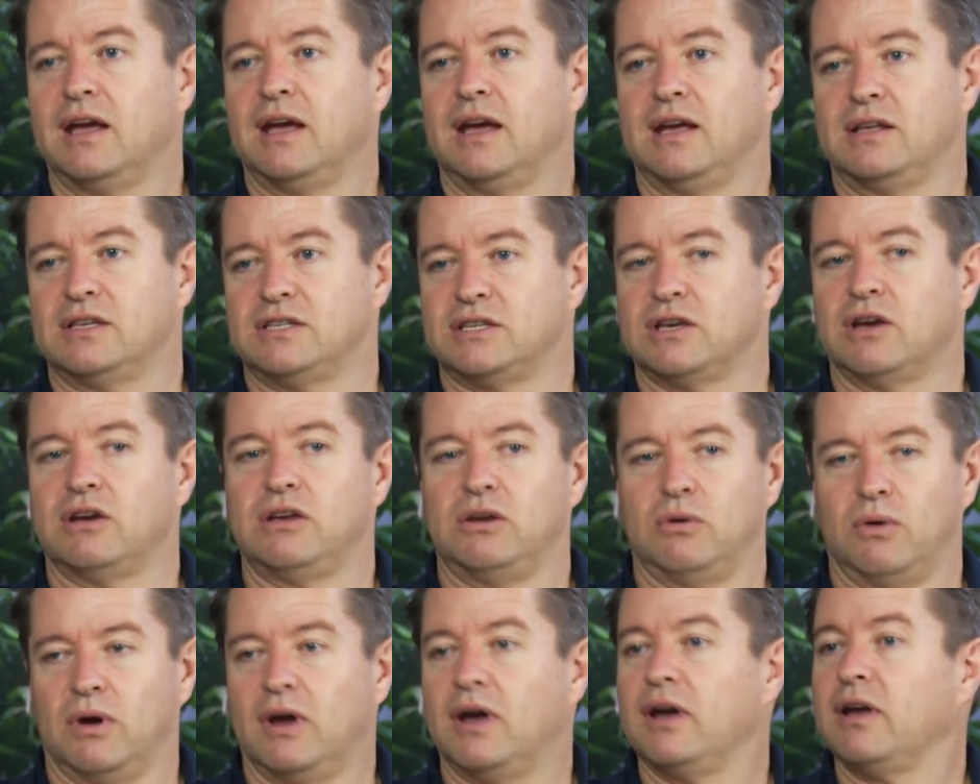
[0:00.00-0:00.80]
And so
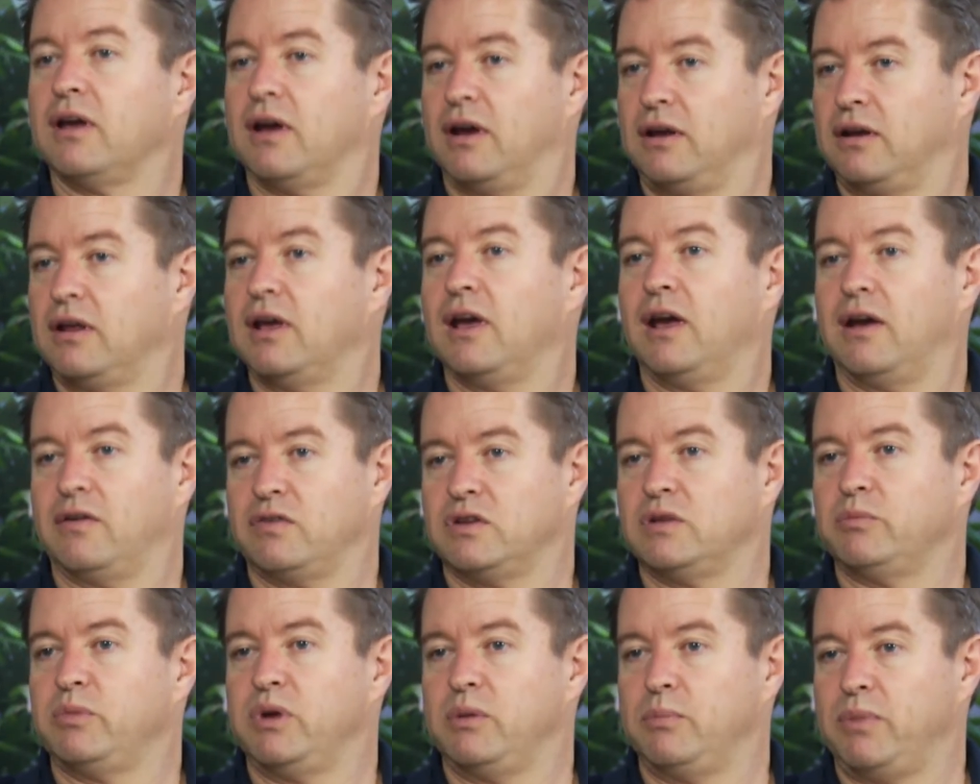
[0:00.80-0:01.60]
you are going to
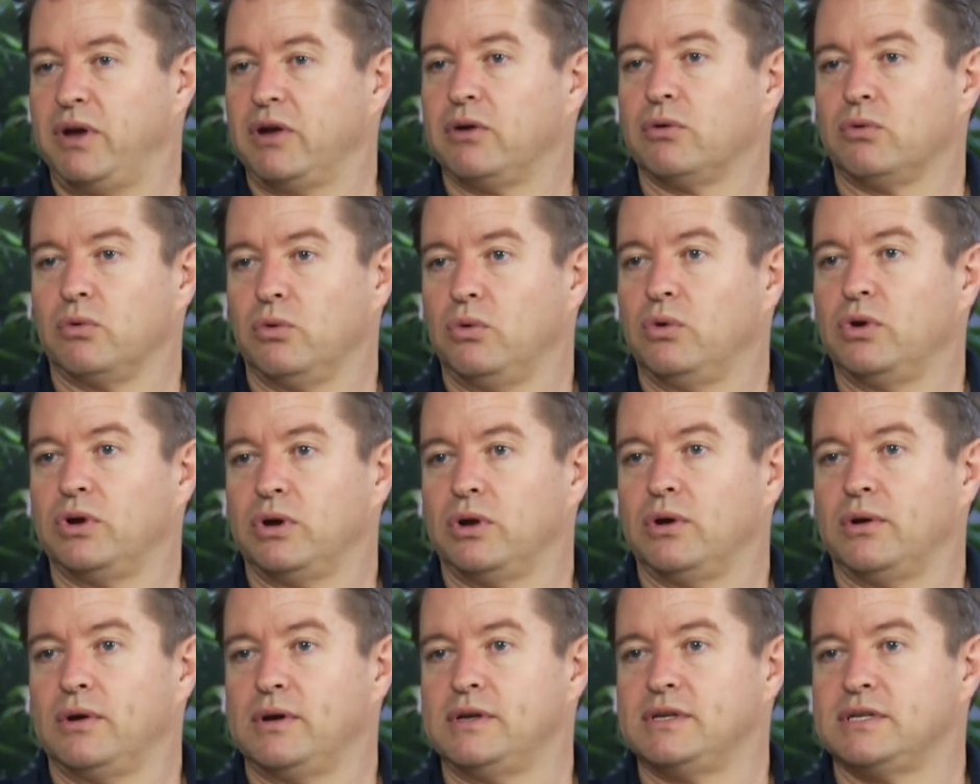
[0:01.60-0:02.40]
have to be better
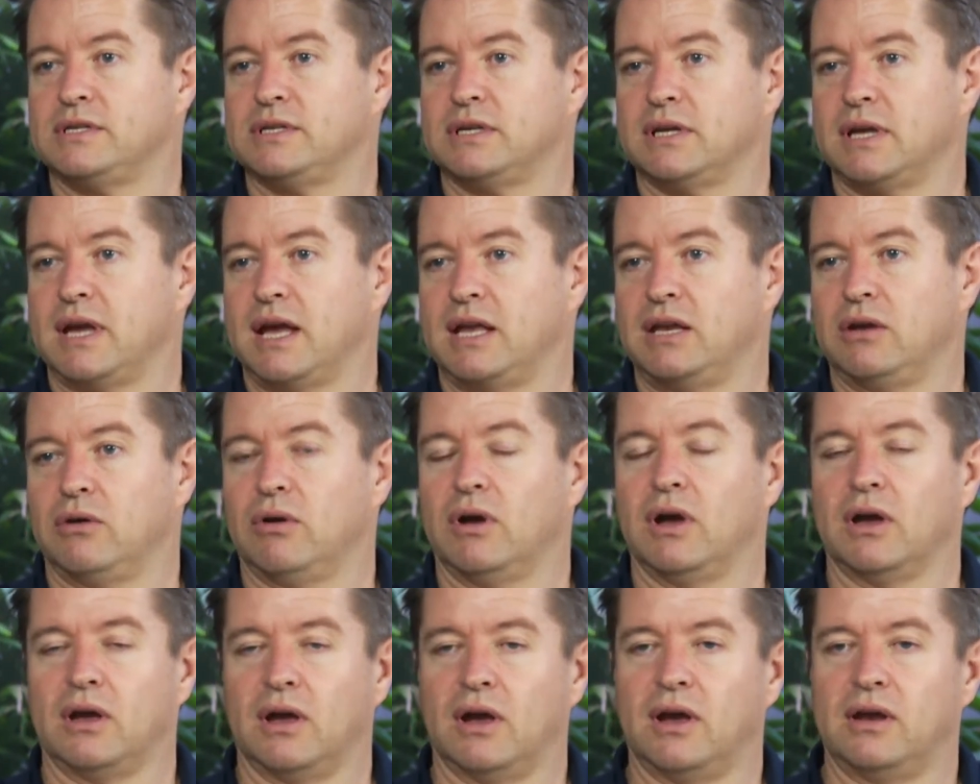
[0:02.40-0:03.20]
organised, and you
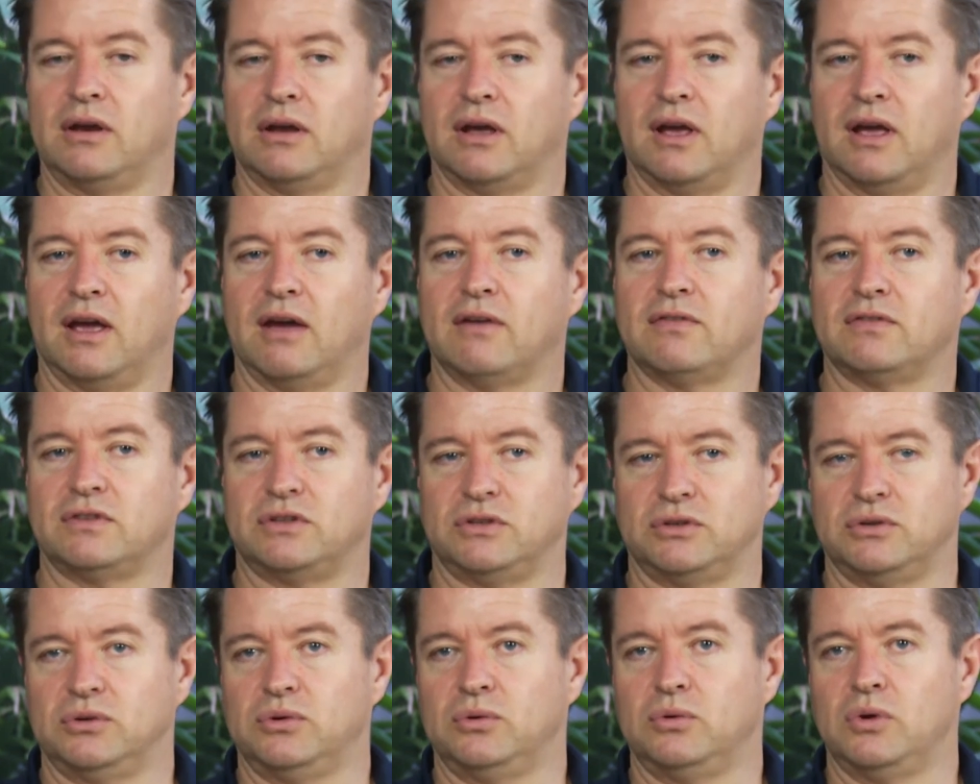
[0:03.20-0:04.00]
are going to have
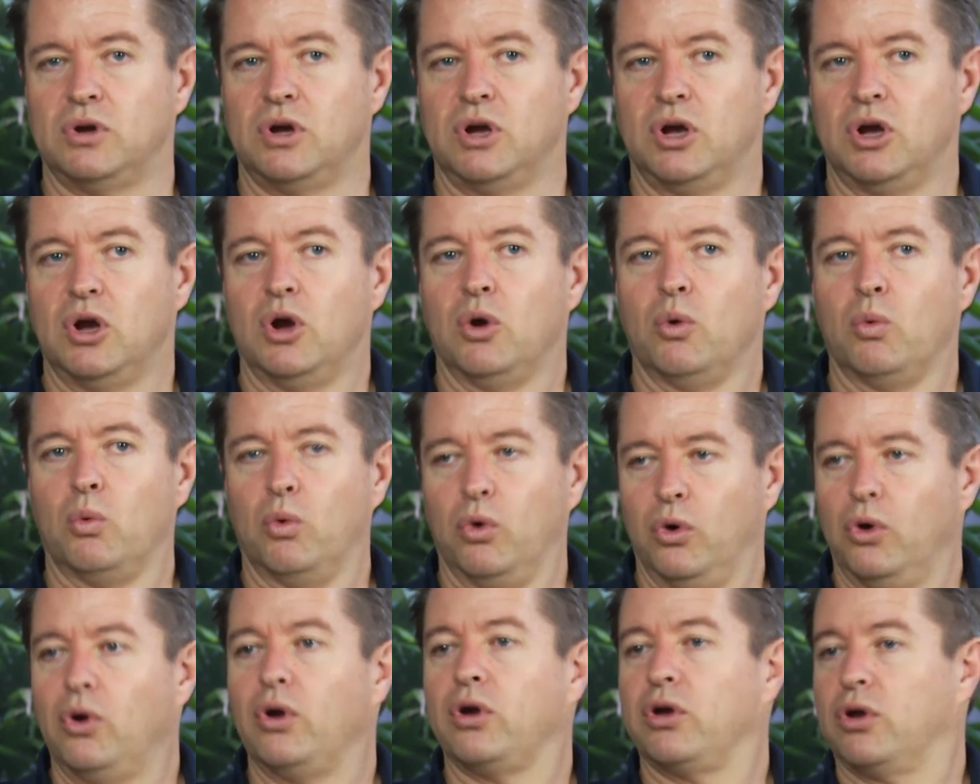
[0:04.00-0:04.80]
to
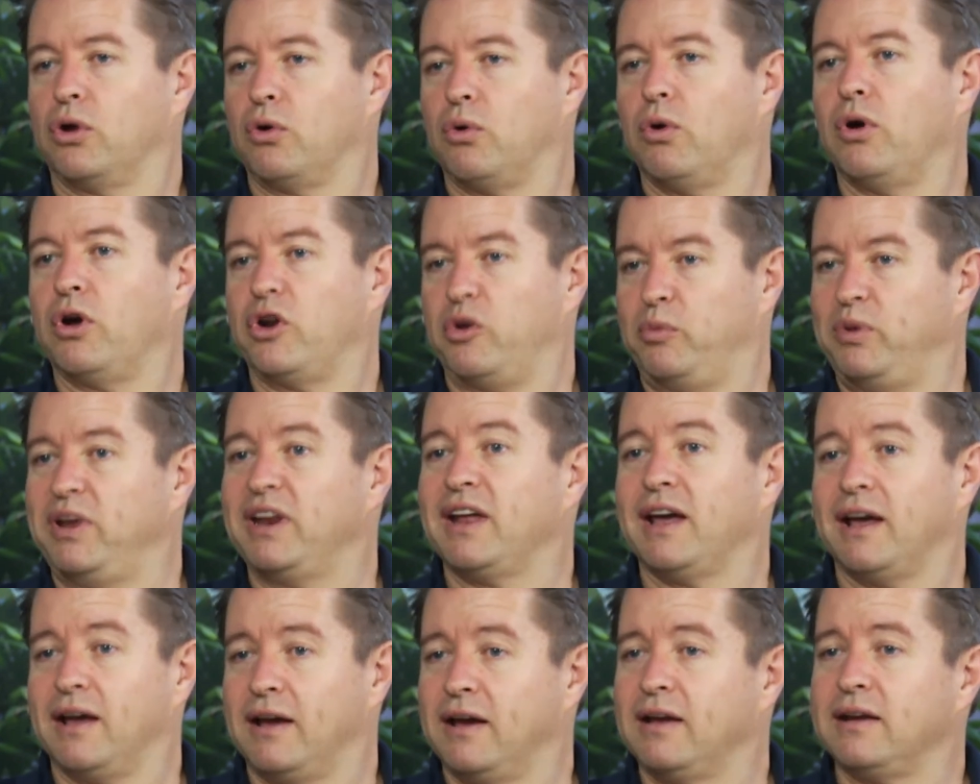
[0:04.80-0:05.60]
work quite a
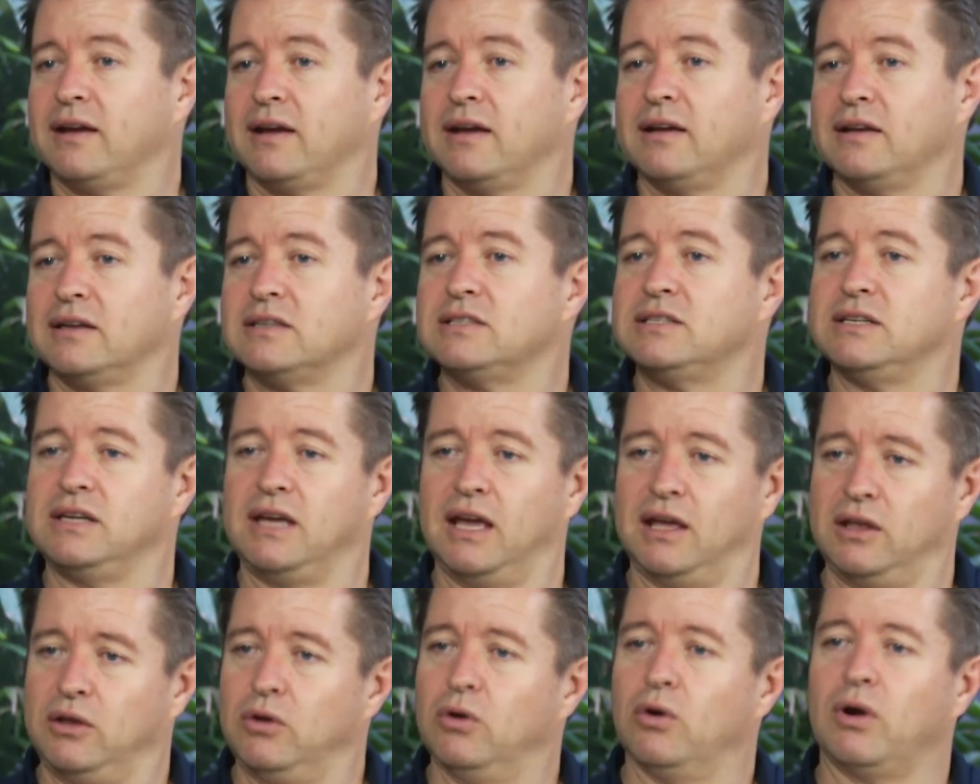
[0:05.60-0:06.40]
bit harder to
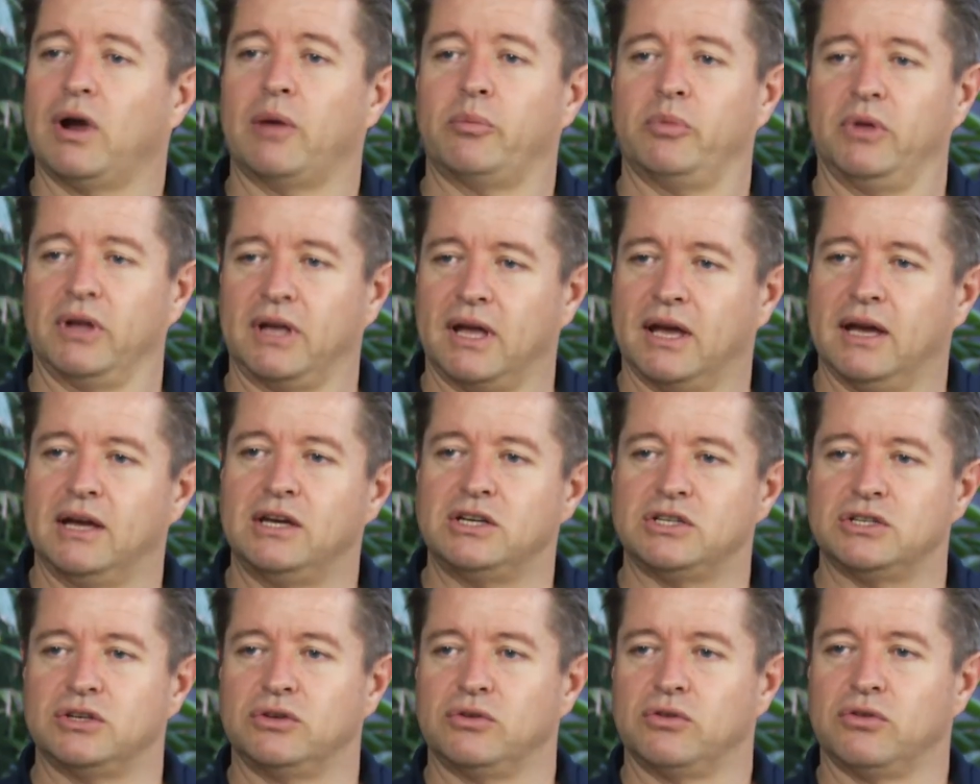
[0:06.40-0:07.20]
get your
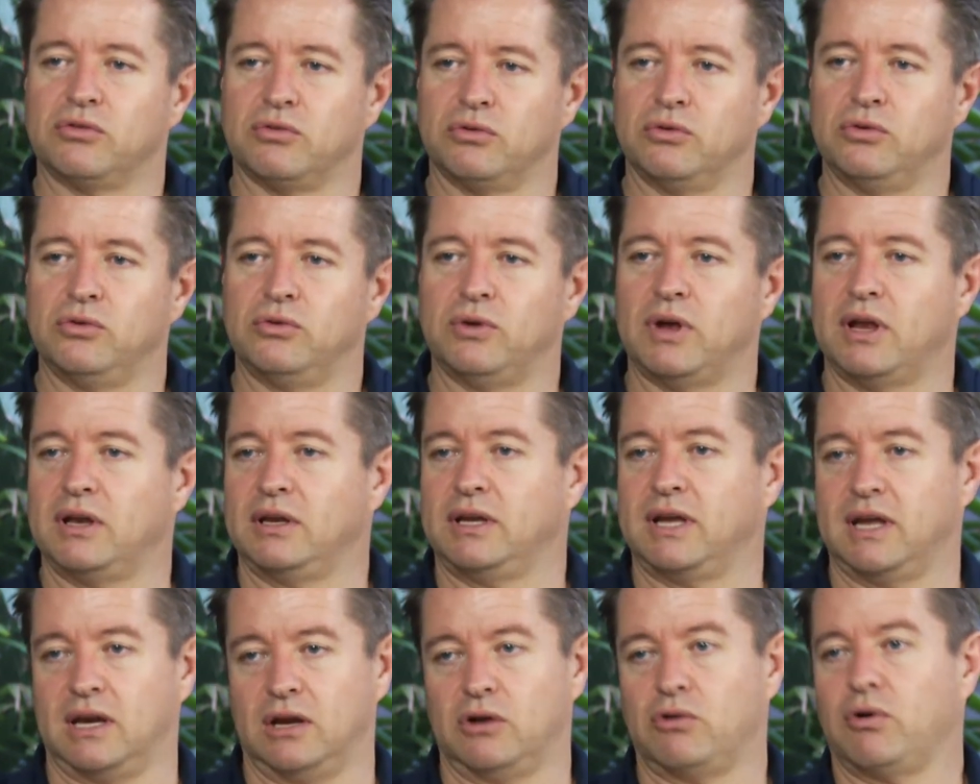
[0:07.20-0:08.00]
application through
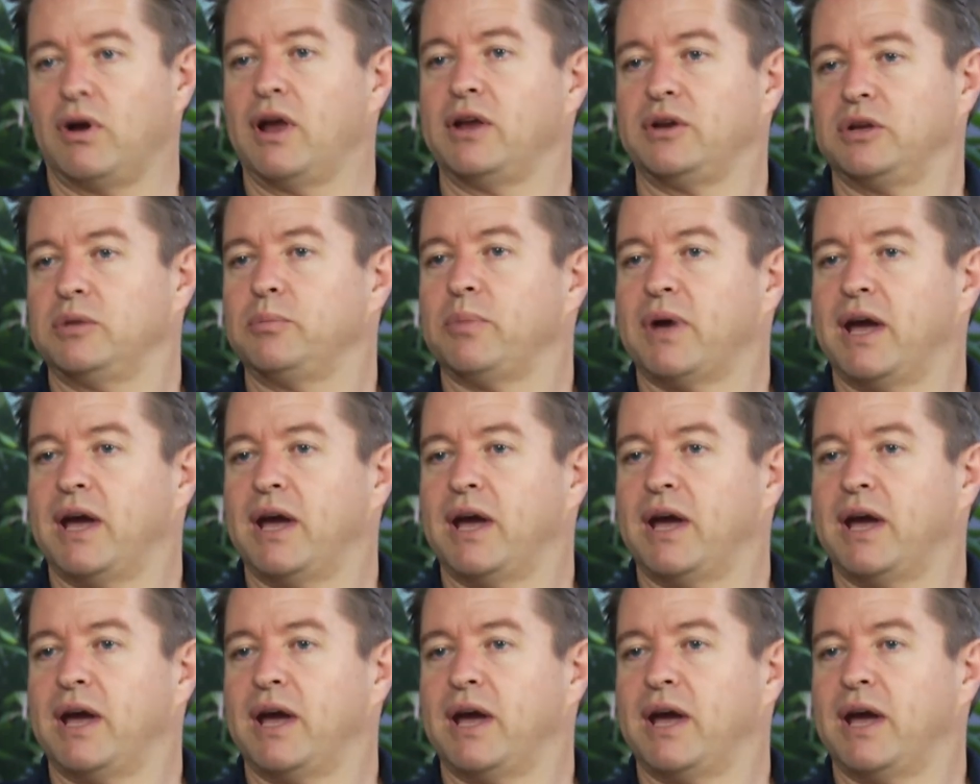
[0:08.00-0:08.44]
and get a granted